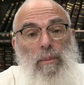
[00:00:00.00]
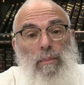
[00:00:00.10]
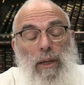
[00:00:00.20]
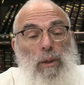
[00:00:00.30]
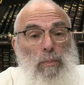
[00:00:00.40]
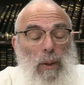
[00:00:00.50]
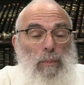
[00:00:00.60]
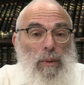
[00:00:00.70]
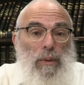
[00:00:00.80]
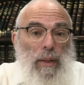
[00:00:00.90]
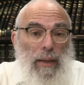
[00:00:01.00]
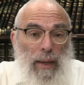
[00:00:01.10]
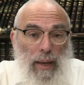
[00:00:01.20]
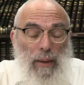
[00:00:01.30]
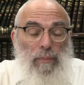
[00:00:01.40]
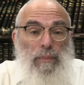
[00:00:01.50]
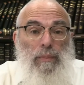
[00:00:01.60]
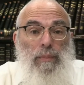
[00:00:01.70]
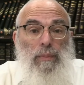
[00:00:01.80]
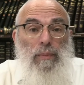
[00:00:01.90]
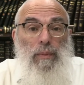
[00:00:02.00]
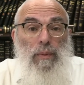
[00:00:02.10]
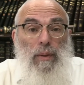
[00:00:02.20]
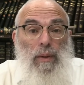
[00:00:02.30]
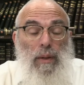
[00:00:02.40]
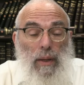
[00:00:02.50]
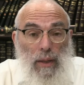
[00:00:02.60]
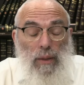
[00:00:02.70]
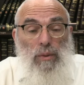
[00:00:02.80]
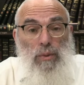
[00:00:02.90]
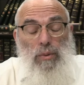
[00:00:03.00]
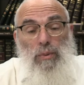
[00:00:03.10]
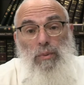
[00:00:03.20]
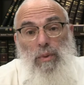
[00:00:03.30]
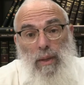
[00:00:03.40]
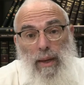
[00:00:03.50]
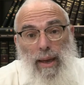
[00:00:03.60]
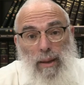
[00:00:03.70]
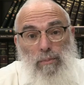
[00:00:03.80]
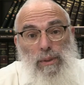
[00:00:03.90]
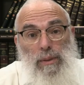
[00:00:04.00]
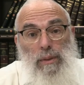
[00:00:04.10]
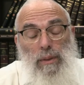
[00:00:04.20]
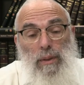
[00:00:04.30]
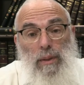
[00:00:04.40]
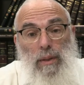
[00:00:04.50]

Many people that came into the camps,